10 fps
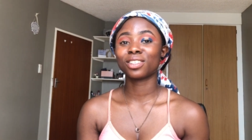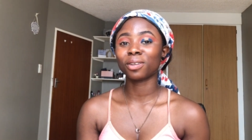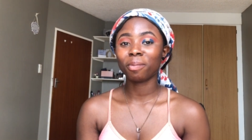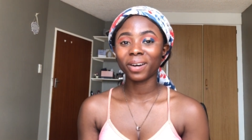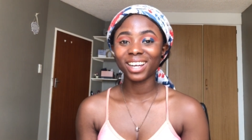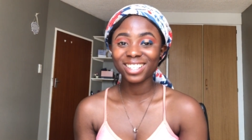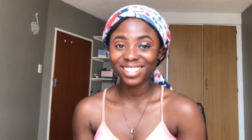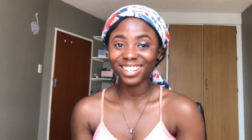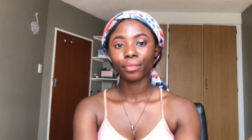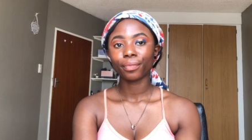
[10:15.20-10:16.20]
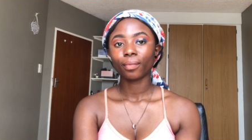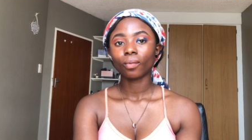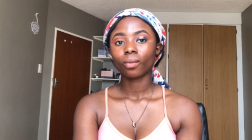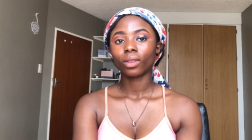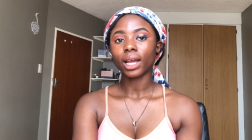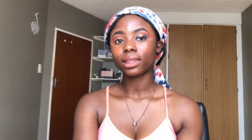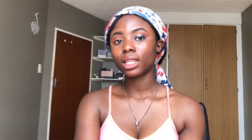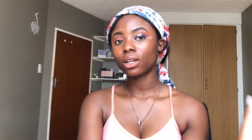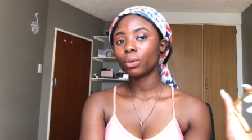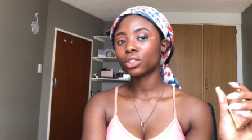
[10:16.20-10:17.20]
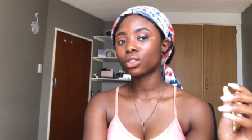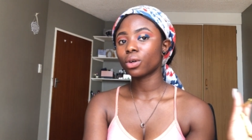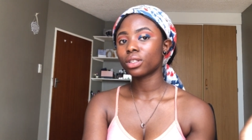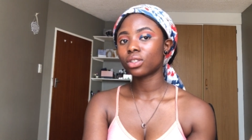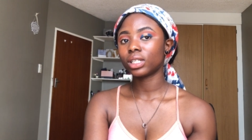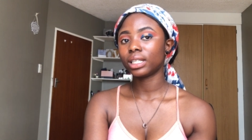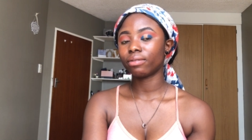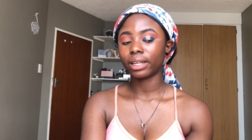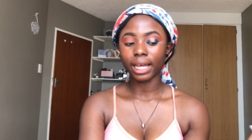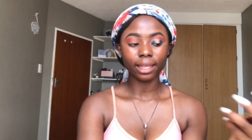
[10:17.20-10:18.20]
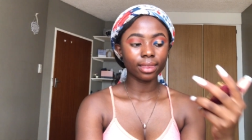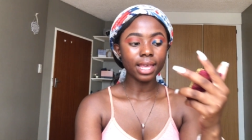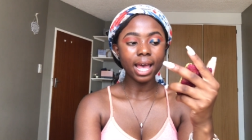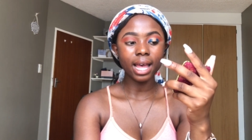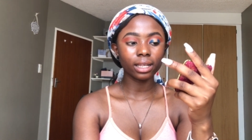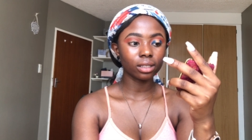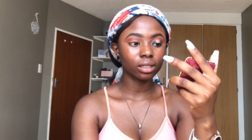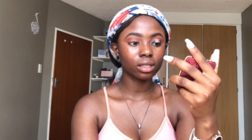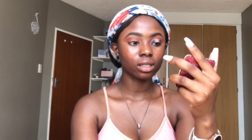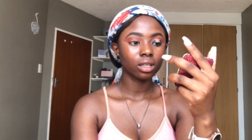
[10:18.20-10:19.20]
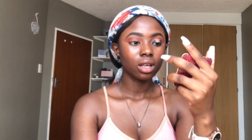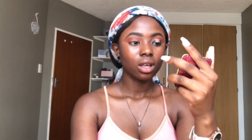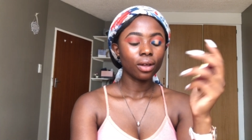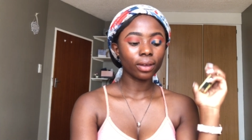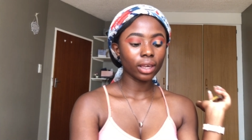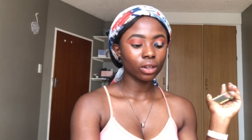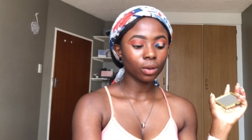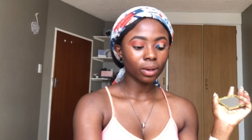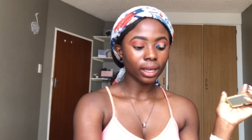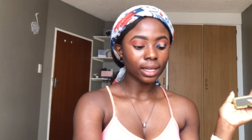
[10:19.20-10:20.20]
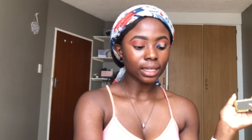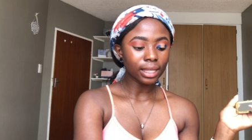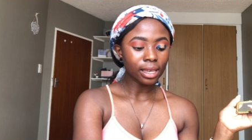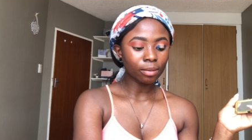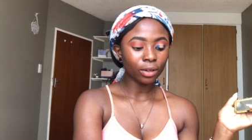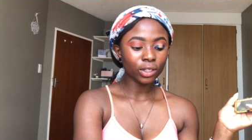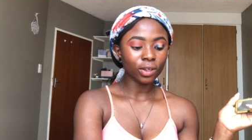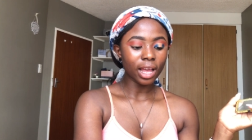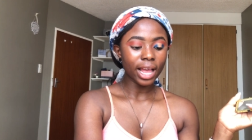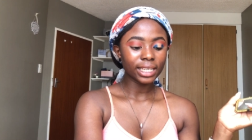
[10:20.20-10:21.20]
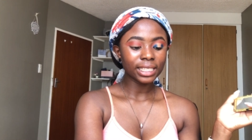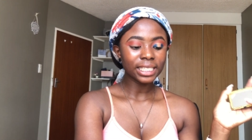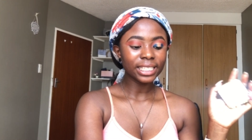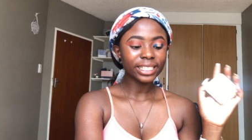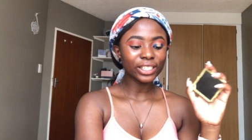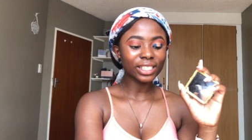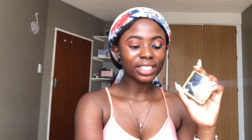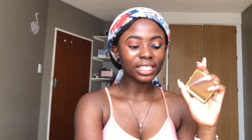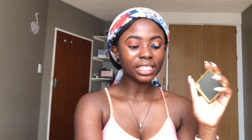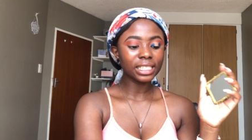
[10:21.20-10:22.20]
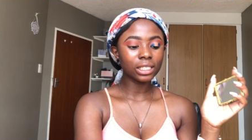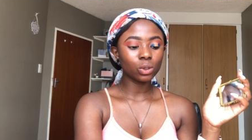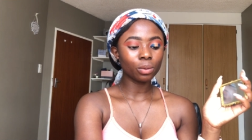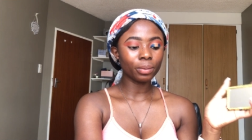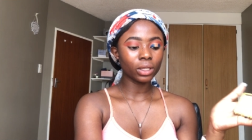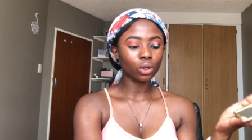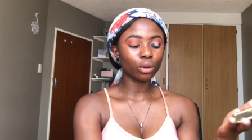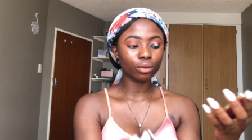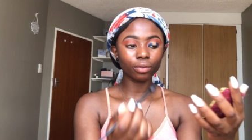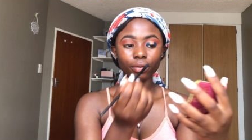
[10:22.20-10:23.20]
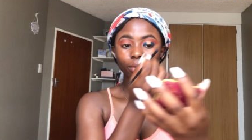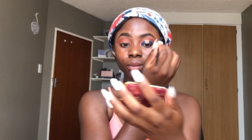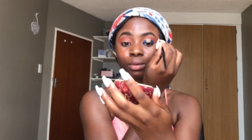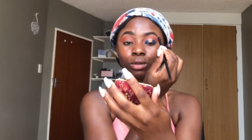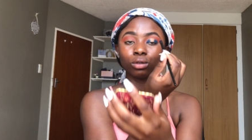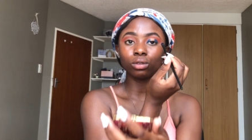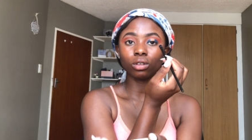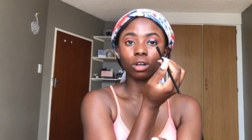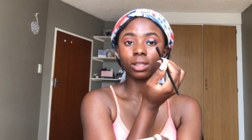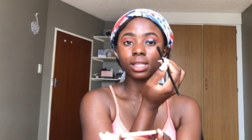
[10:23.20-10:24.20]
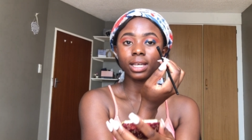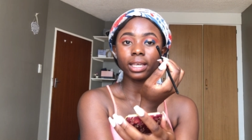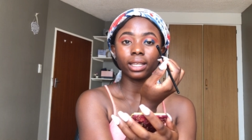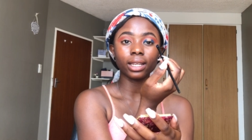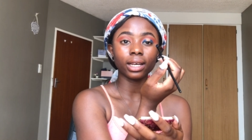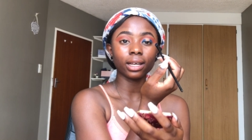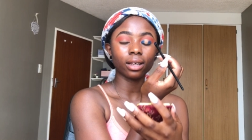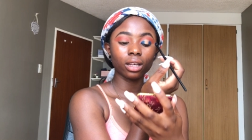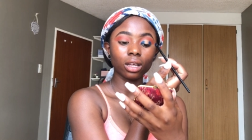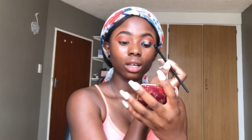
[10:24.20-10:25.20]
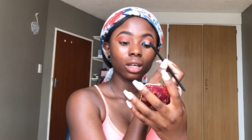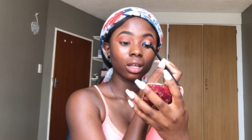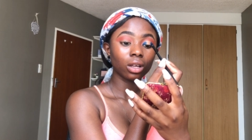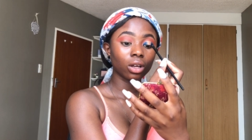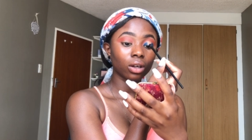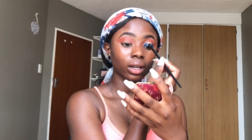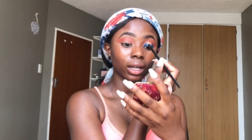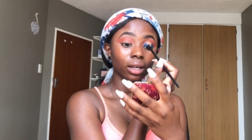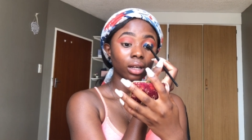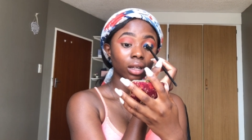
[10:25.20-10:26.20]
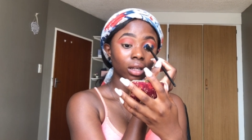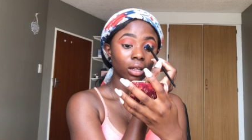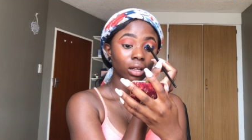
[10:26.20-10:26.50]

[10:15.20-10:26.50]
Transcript: surprised. I think we're just going to leave it like that. Okay, you know what guys? I think I'm going to add just a little bit of blue on the inner corner